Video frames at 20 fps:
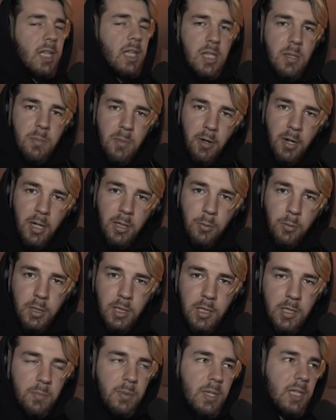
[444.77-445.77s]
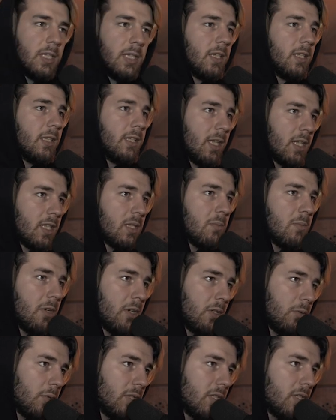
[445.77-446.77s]
that's about it with this beat, and that's
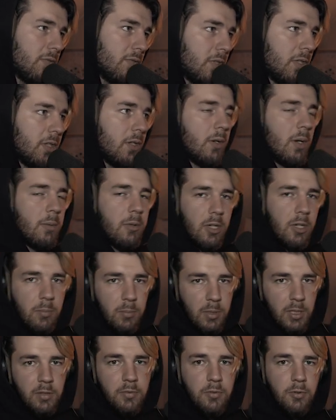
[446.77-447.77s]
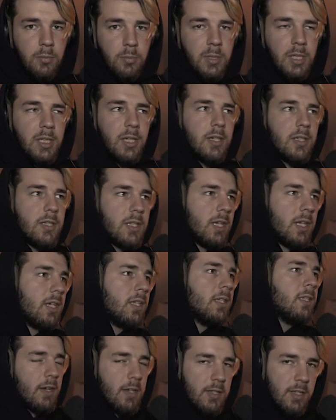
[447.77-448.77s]
about it with this video. I'm gonna play the full beat in a
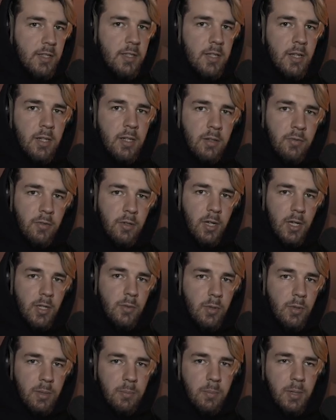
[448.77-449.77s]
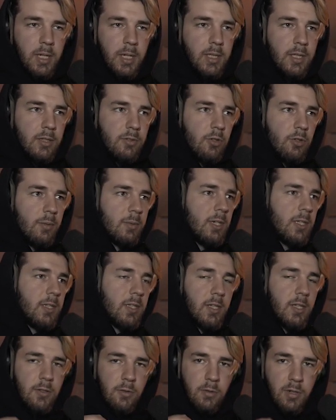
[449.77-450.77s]
second. As I said, if you guys wanna buy this drum
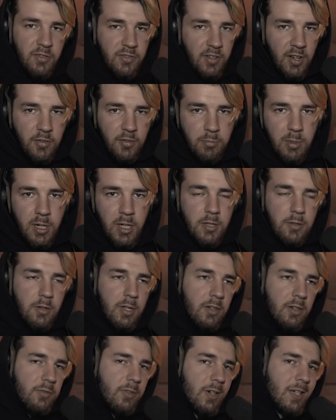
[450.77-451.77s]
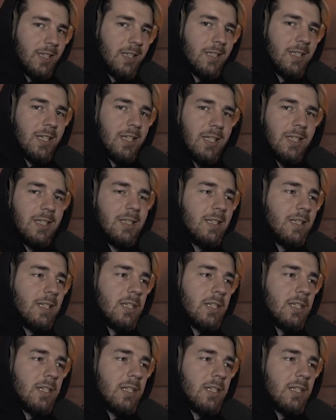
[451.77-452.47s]
kit, it's only $5. You can find it in the